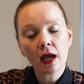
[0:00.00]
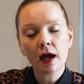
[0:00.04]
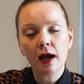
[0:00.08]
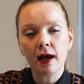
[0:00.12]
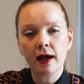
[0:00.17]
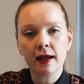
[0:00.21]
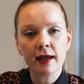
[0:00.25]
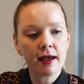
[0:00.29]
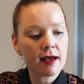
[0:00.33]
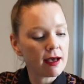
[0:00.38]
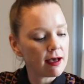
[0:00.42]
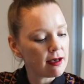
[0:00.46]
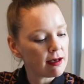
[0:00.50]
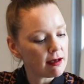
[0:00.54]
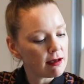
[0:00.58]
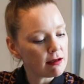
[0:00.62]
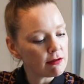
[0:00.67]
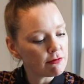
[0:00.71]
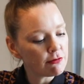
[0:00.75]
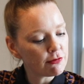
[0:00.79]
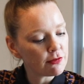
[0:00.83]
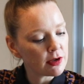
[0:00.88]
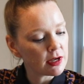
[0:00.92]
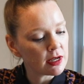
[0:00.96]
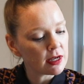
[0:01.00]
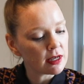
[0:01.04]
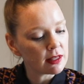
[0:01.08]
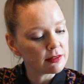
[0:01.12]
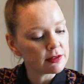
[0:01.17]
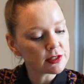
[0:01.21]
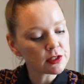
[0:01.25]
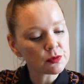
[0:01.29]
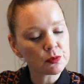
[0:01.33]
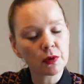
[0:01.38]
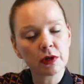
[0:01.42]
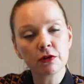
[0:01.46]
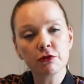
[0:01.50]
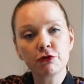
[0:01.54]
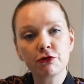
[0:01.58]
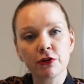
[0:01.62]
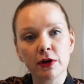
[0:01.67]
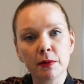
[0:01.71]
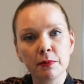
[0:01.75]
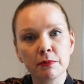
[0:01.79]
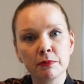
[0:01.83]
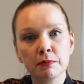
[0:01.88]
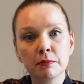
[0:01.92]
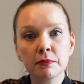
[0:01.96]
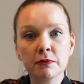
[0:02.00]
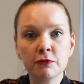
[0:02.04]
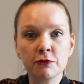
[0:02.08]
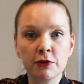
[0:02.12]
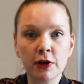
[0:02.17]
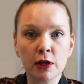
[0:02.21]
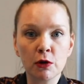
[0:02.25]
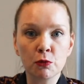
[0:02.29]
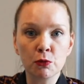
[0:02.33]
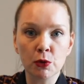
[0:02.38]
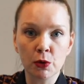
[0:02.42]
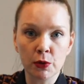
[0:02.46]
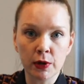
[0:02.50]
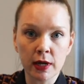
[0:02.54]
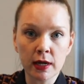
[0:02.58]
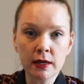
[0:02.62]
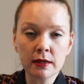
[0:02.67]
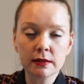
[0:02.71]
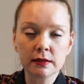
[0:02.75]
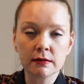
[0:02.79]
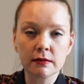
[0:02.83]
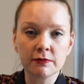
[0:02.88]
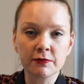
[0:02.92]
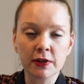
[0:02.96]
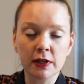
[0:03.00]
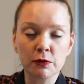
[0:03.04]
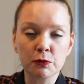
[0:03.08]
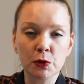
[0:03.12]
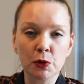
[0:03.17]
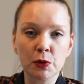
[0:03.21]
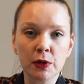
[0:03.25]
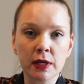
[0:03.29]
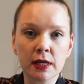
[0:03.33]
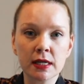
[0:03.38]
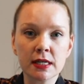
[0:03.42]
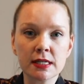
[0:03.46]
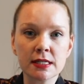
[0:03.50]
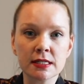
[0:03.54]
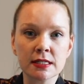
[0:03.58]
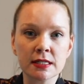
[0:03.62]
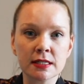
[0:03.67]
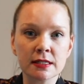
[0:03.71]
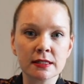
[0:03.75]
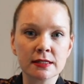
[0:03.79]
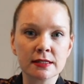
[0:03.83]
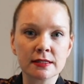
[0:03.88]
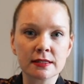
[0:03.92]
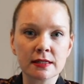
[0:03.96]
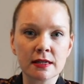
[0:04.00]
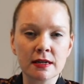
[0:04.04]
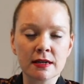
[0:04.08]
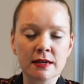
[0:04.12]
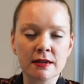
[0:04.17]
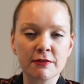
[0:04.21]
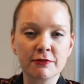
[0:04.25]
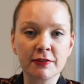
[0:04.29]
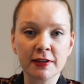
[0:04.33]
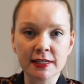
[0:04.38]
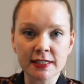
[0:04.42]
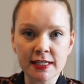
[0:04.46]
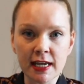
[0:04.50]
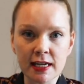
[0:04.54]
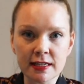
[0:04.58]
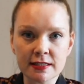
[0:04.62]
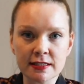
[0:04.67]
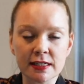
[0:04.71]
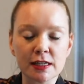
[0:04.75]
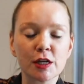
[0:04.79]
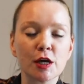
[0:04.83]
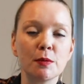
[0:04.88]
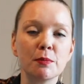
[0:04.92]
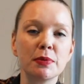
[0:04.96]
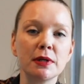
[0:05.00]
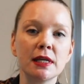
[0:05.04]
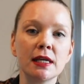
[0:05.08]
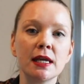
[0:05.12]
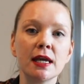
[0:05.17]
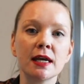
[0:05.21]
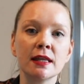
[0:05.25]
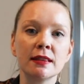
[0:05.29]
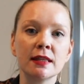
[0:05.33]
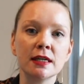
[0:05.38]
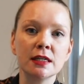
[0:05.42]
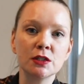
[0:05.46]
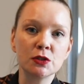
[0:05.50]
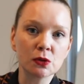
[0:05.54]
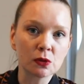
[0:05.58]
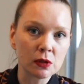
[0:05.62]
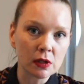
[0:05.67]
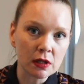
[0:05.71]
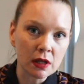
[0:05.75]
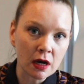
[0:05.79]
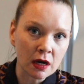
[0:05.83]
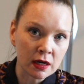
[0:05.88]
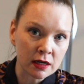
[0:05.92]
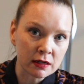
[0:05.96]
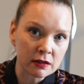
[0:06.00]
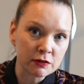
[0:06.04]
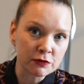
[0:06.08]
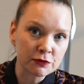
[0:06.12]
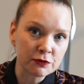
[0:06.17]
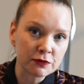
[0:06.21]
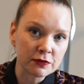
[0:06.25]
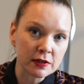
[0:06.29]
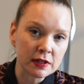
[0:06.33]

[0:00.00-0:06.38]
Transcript: I have this one from Valrhona. Valrhona is a fantastic company, and they do a lot of